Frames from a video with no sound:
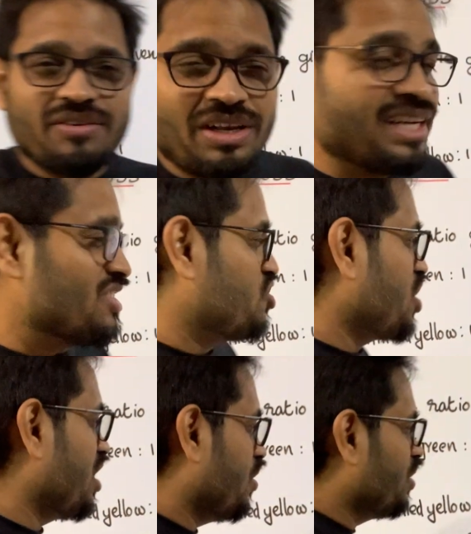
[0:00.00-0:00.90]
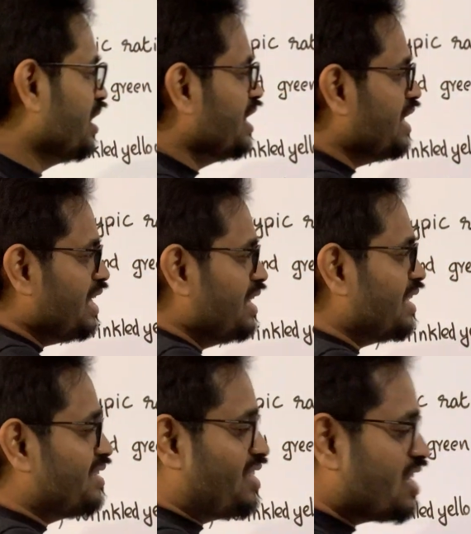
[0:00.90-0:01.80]
Let us check it out. In the
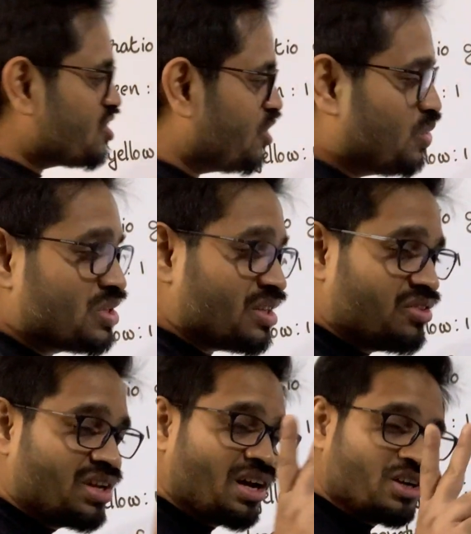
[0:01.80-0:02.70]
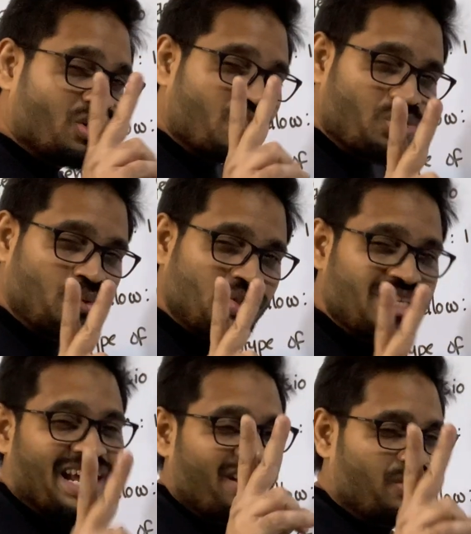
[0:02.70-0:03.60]
test cross, there are two
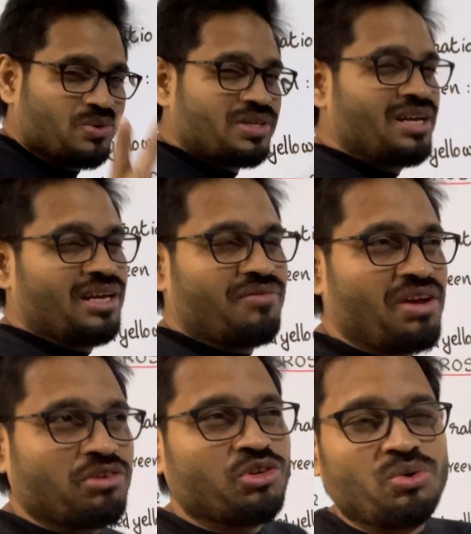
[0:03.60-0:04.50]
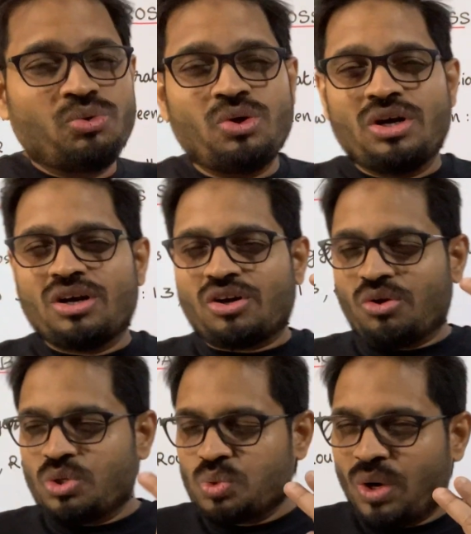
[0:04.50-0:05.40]
scenarios. We have to do
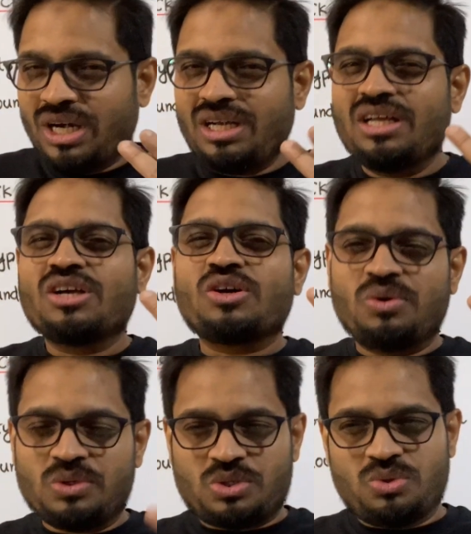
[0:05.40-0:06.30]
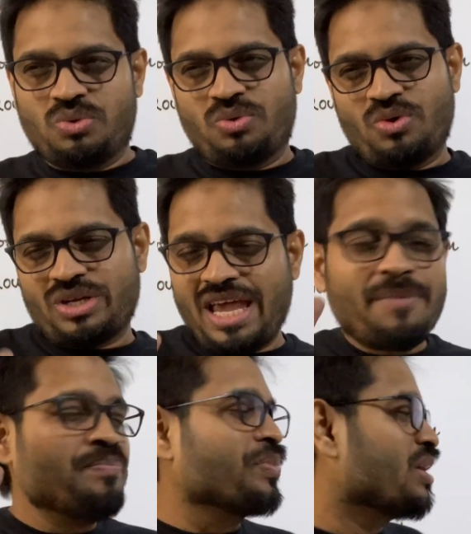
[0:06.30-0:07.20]
cross 1, cross 2.
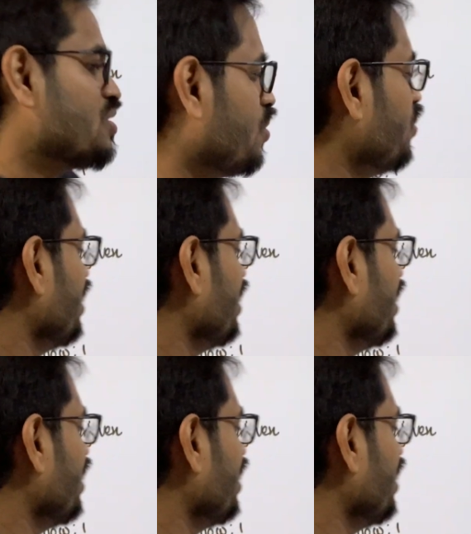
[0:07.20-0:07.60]
Okay? So,